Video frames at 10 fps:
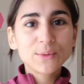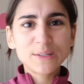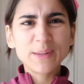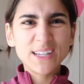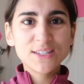there was
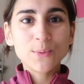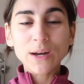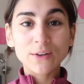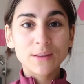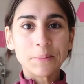gonna be like
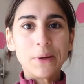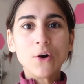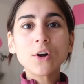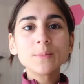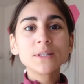sweating through my
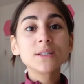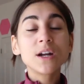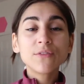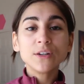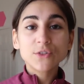arms and
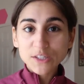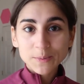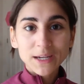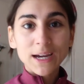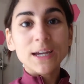stuff and trust
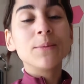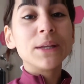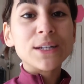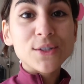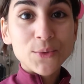me, I am
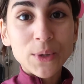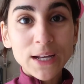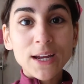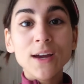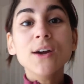like
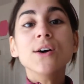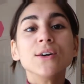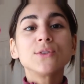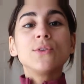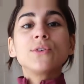sweating.
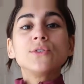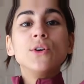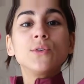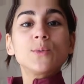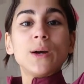So there's
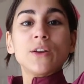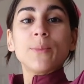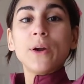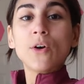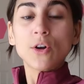no sweating
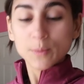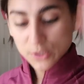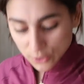in my arms.